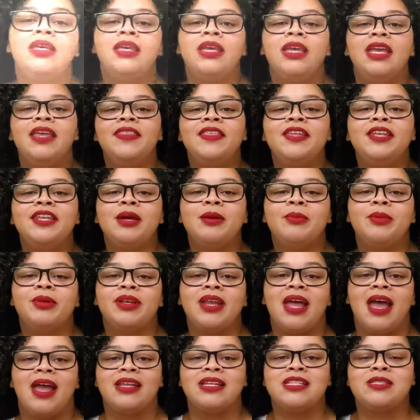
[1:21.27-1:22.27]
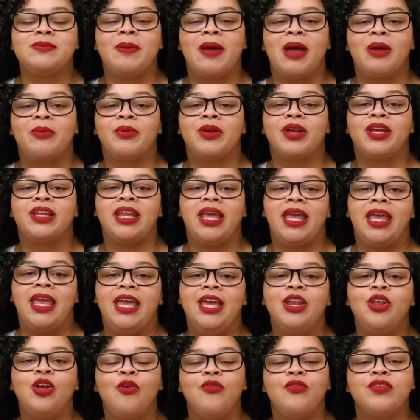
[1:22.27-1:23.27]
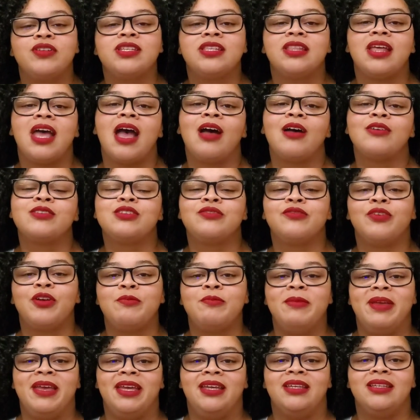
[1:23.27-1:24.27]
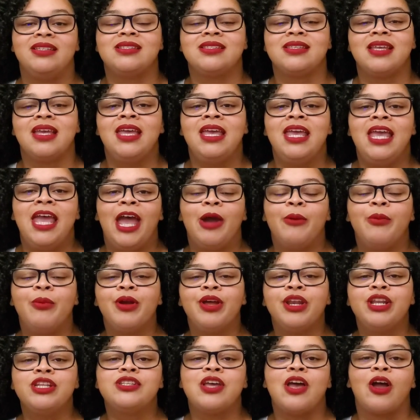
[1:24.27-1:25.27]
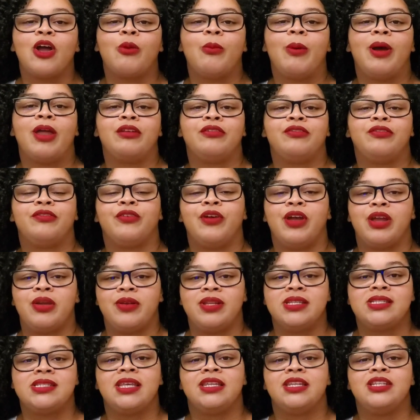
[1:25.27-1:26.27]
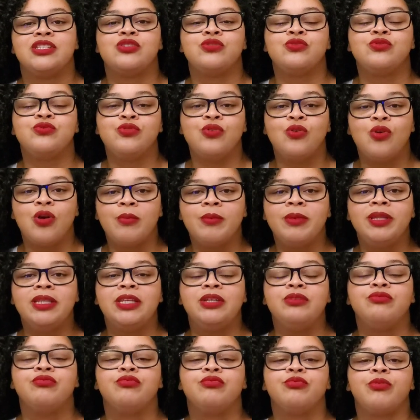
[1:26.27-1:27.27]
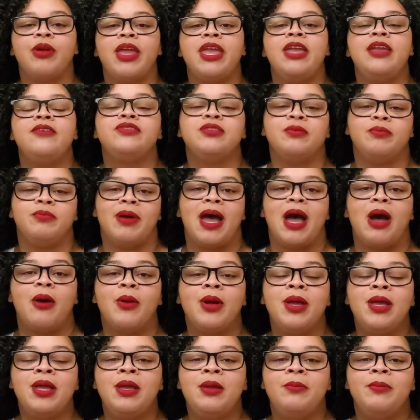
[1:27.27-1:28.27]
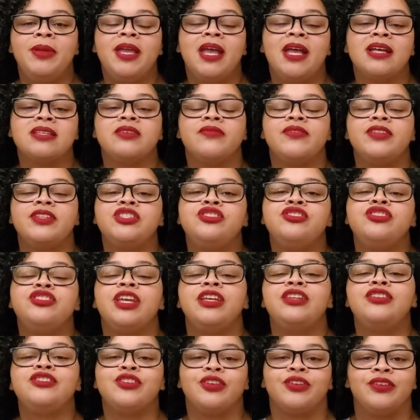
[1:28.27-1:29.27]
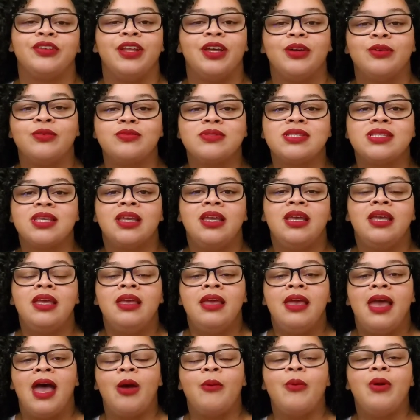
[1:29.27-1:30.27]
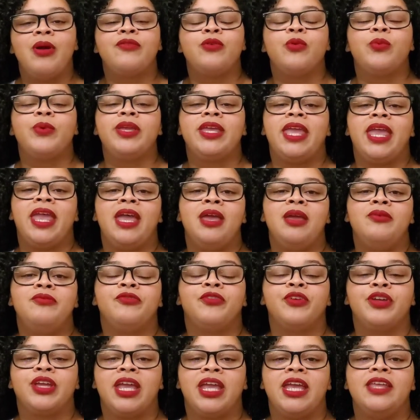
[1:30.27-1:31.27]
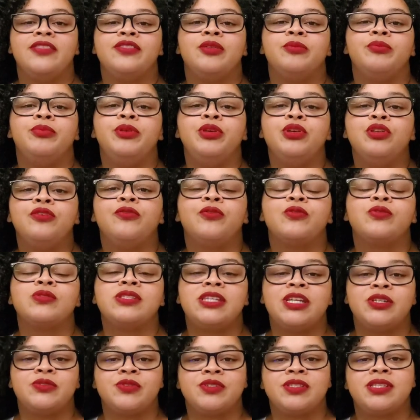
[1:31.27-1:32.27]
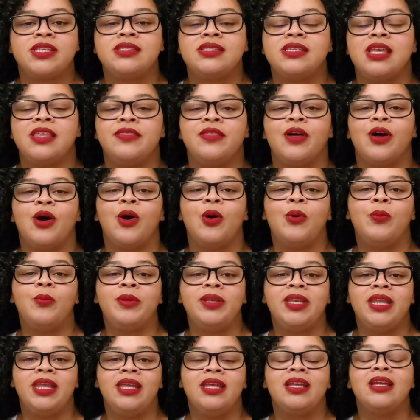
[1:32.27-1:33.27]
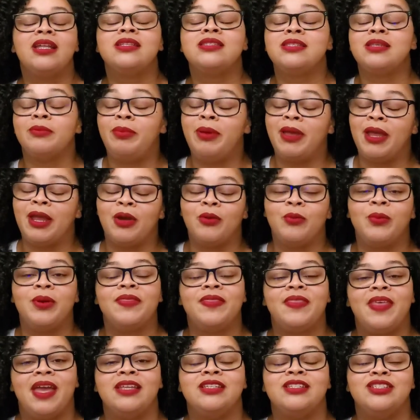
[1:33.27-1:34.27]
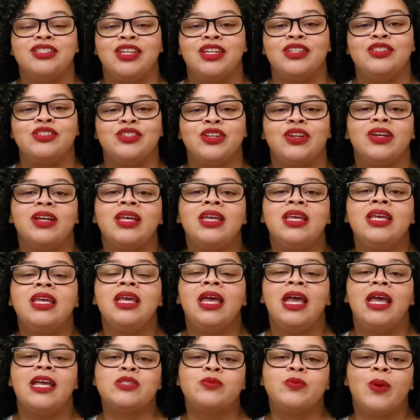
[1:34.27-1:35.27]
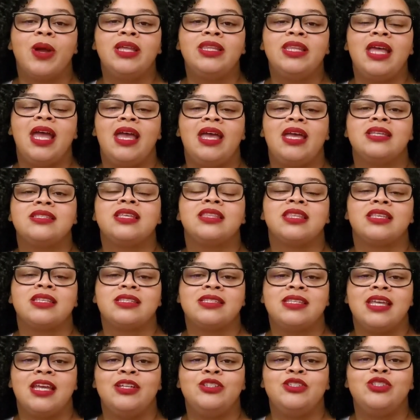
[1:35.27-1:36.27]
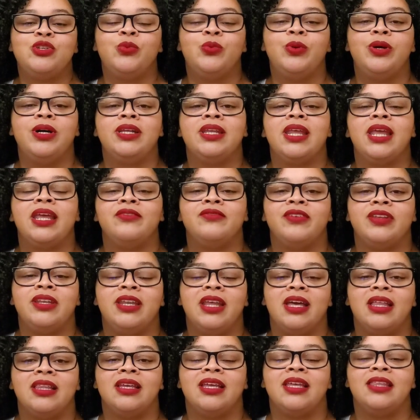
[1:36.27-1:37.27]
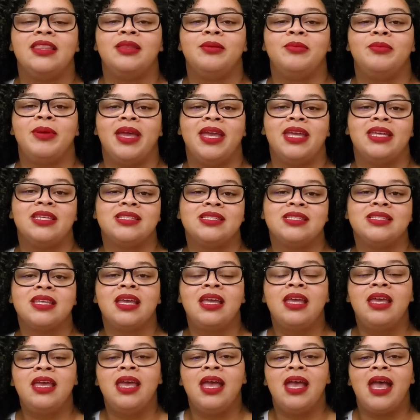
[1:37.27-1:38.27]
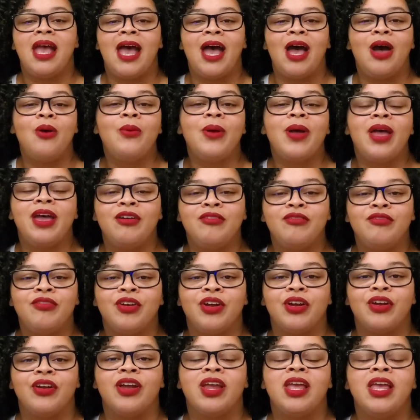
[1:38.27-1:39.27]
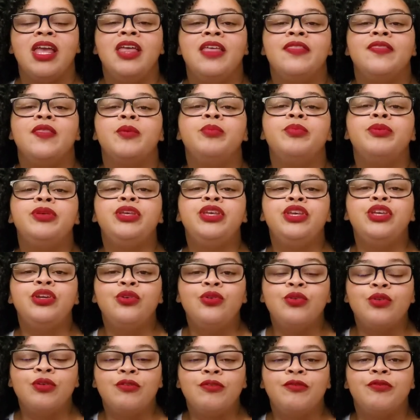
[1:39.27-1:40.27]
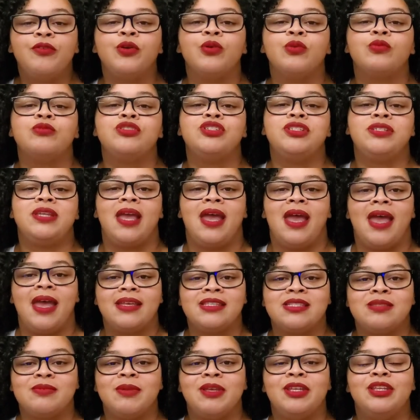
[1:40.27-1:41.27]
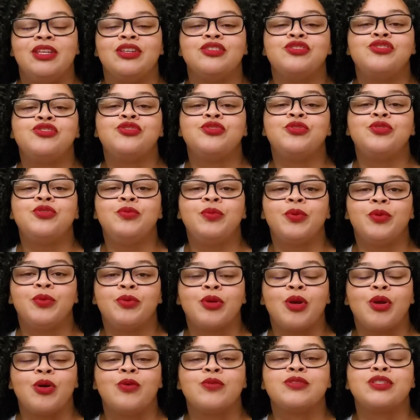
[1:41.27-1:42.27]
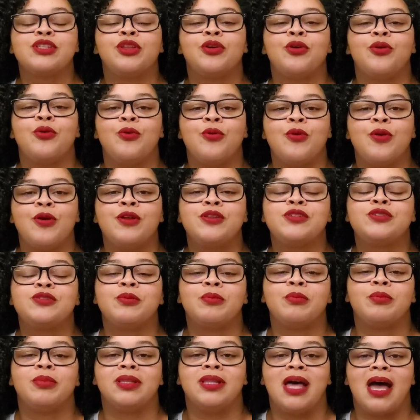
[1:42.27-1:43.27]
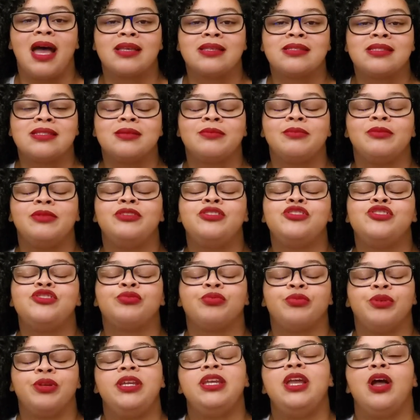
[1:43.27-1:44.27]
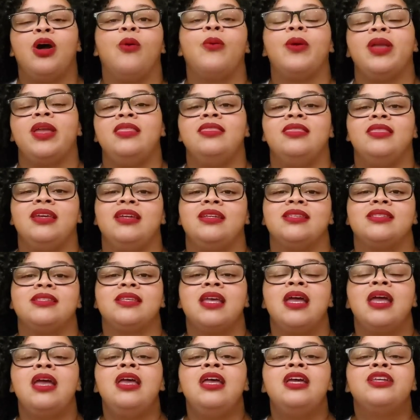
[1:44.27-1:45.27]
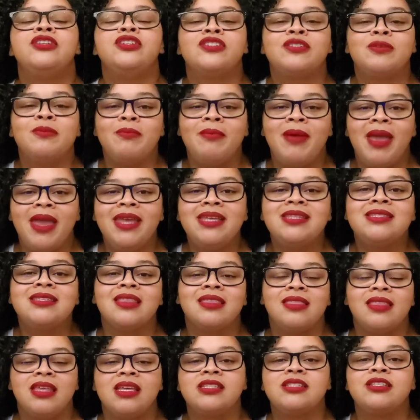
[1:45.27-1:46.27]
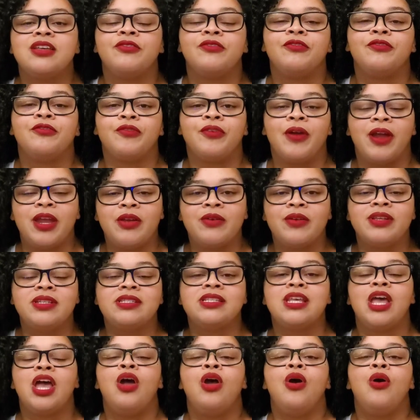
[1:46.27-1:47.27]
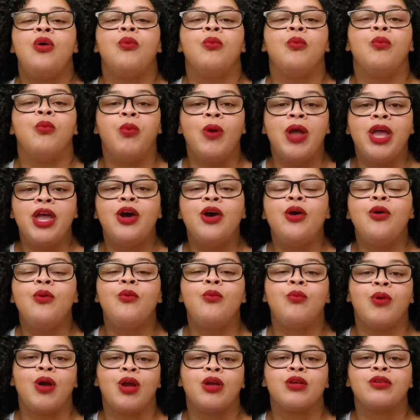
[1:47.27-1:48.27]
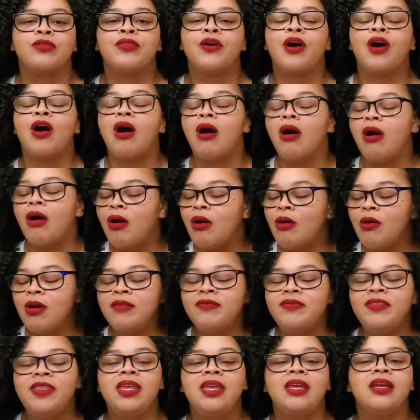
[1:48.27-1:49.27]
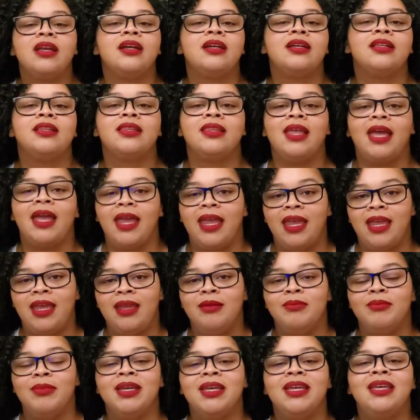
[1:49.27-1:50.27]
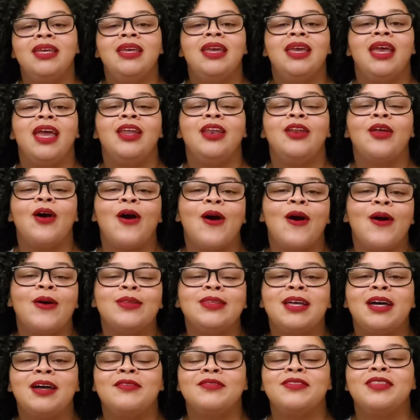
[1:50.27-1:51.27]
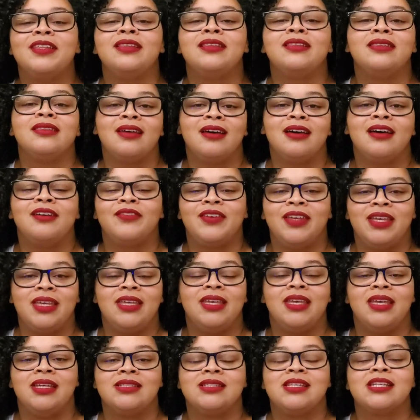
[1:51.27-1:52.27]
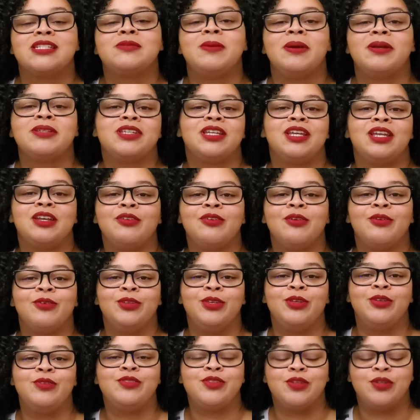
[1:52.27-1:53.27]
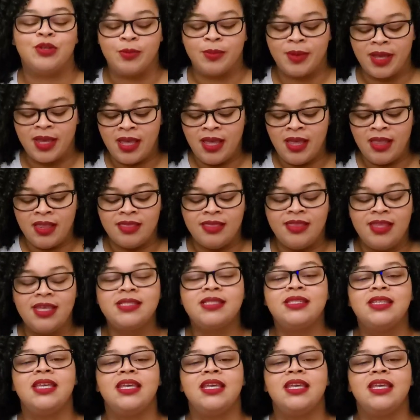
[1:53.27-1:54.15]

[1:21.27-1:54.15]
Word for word: In the number nine spot, we're going to head over to the House of Hermes, and we're going to talk about a fragrance that is normally raved about because of its ginger note. However, we can't forget the beautiful citruses in the opening to pair with that ginger, as well as the sandalwood and vanilla in the base. However, the beautiful jasmine, tuberose, and orange blossom trio in this just makes this fragrance well worth all of the acclaim and all of the love it gets, especially here on YouTube. This